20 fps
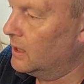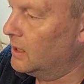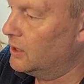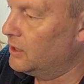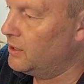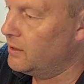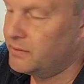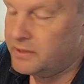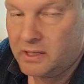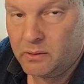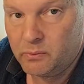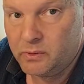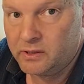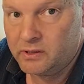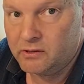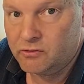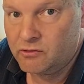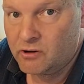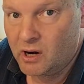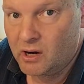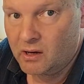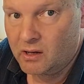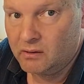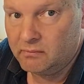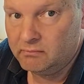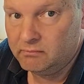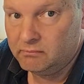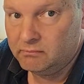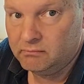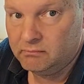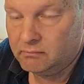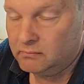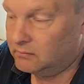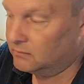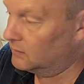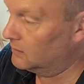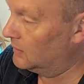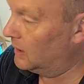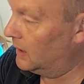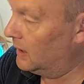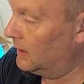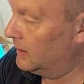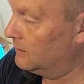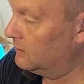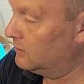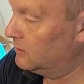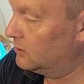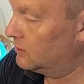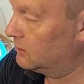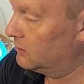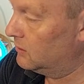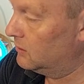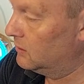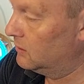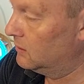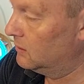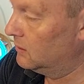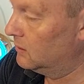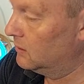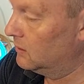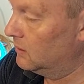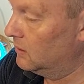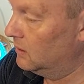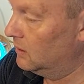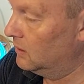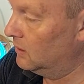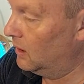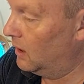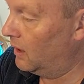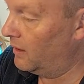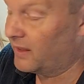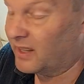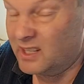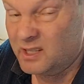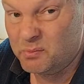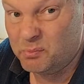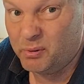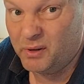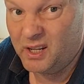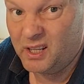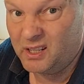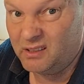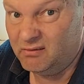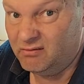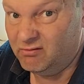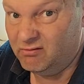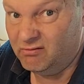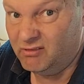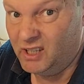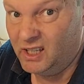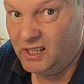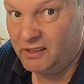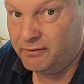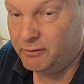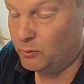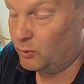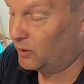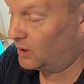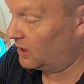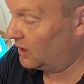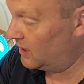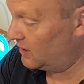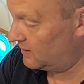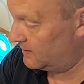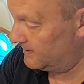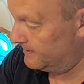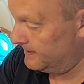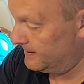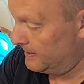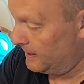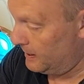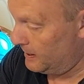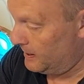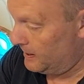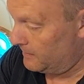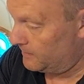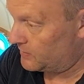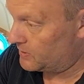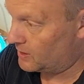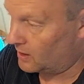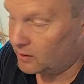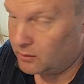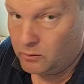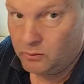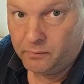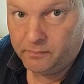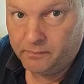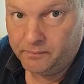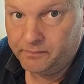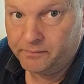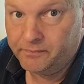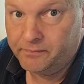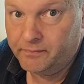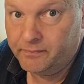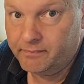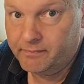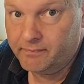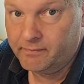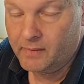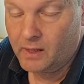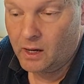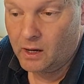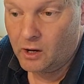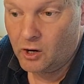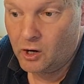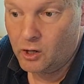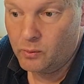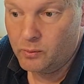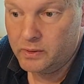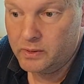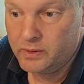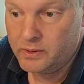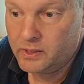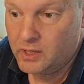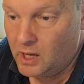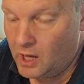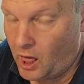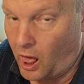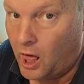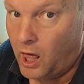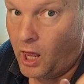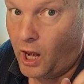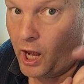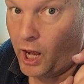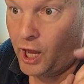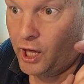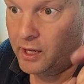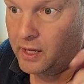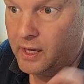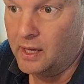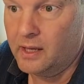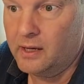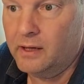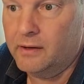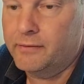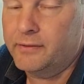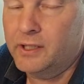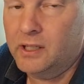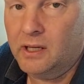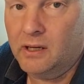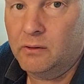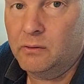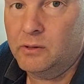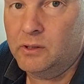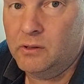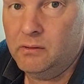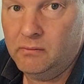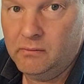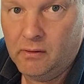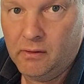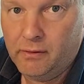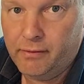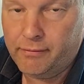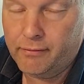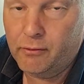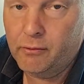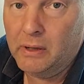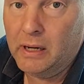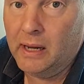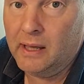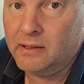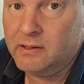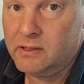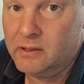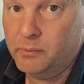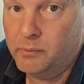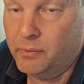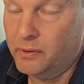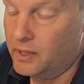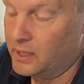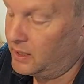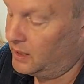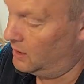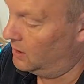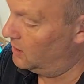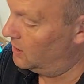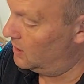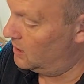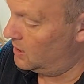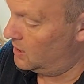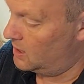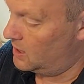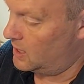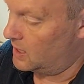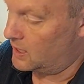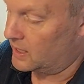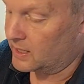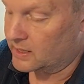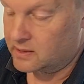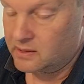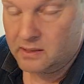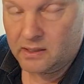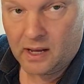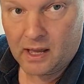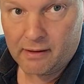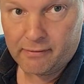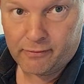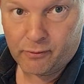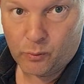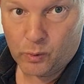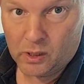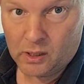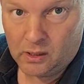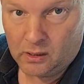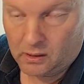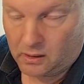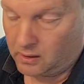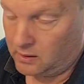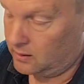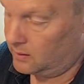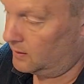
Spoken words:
Use it with the truck, and I think it's brilliant, really, for what it is. So I was lucky enough to go through Glastonbury yesterday for work.